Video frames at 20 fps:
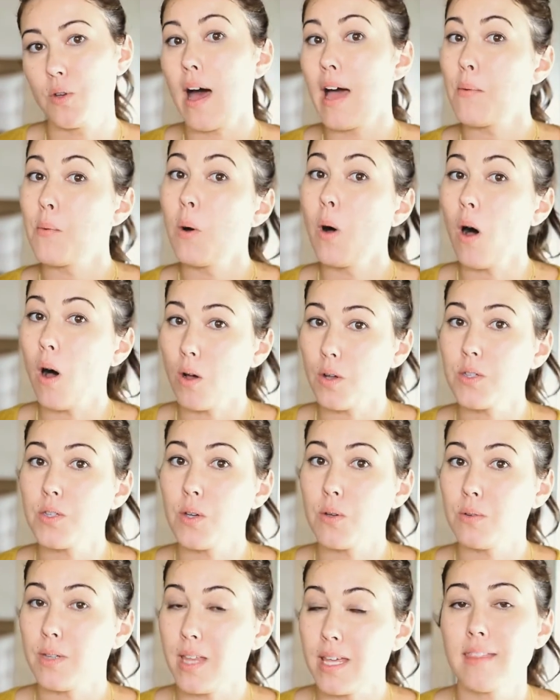So I will
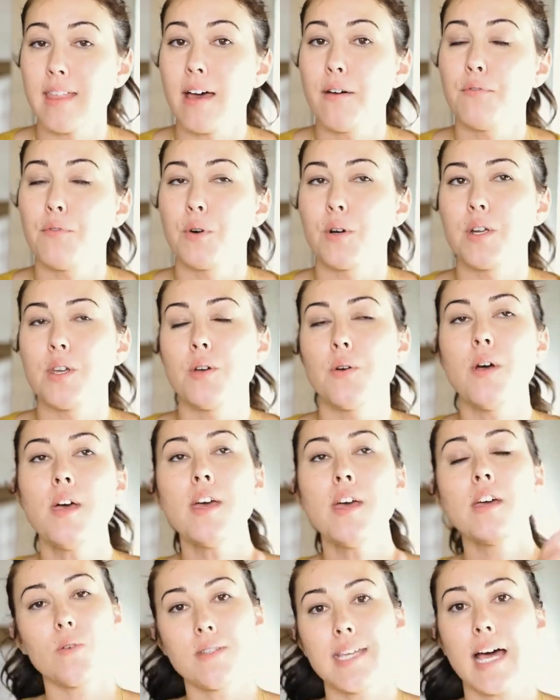also link that for you.
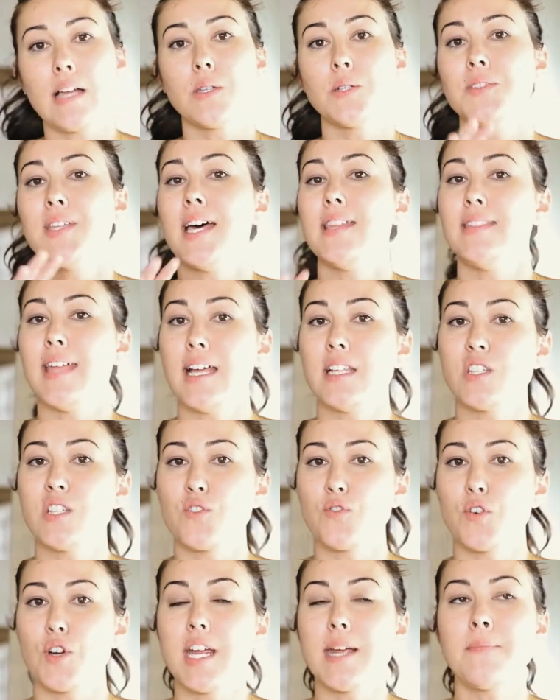You can download that,
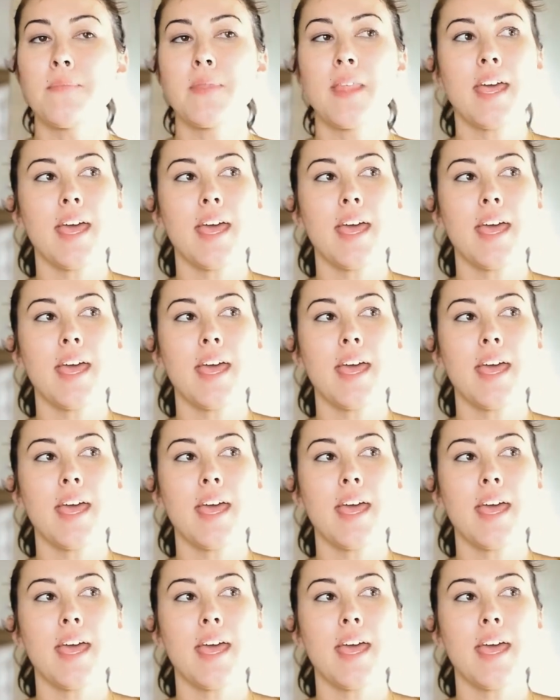that's free.